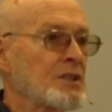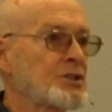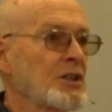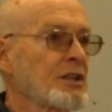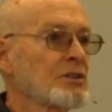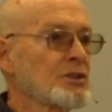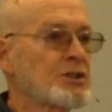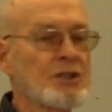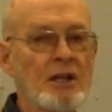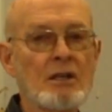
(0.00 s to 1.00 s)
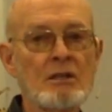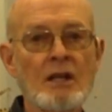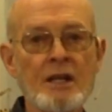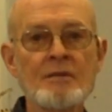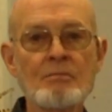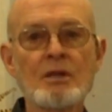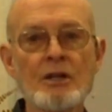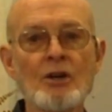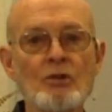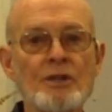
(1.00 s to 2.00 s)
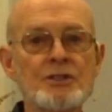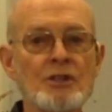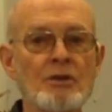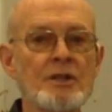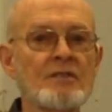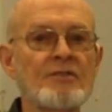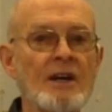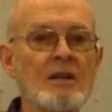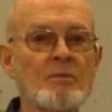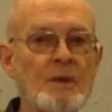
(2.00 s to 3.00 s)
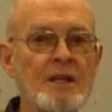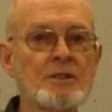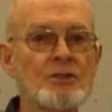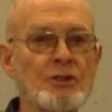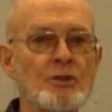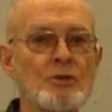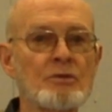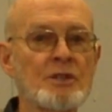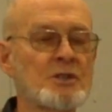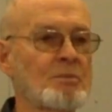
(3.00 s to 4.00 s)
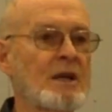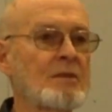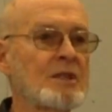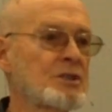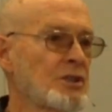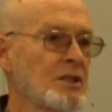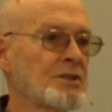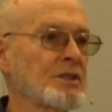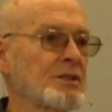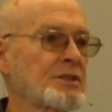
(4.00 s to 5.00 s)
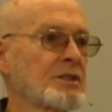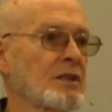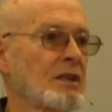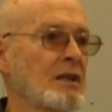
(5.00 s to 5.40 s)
single cell embryo that's going to develop into this baby Jesus.